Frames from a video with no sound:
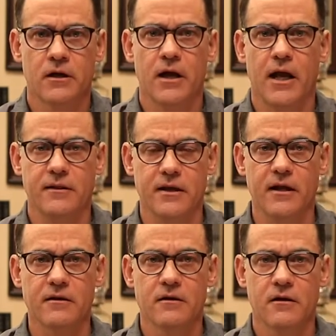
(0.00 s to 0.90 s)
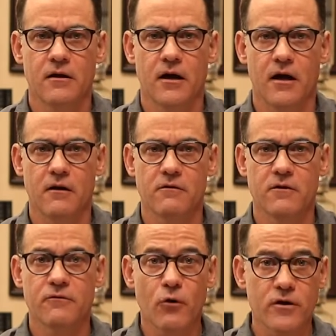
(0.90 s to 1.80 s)
And then uh, the
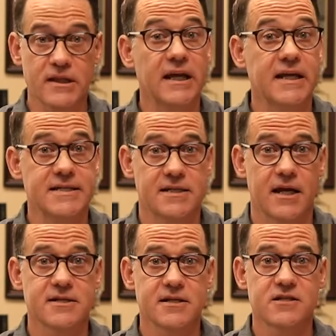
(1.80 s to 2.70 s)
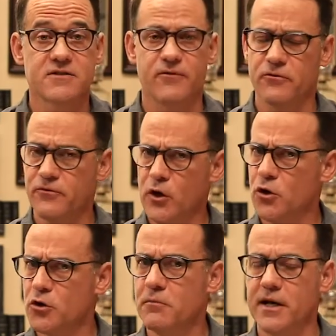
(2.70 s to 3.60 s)
fourth thing he says is fulfill
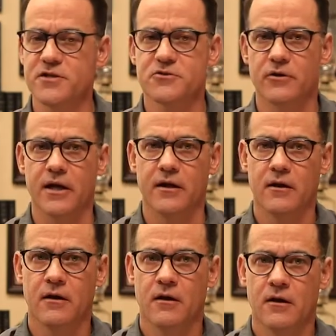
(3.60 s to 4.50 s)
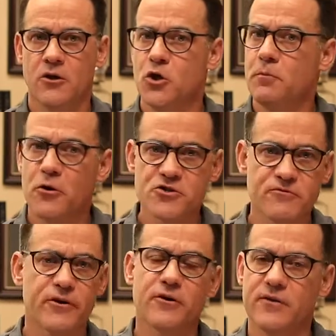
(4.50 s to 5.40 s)
your ministry. You
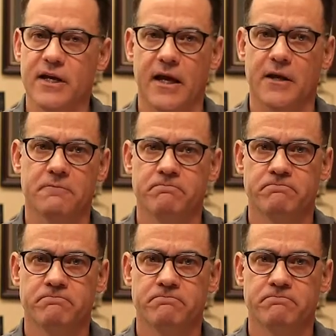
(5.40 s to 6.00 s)
persevere to the end.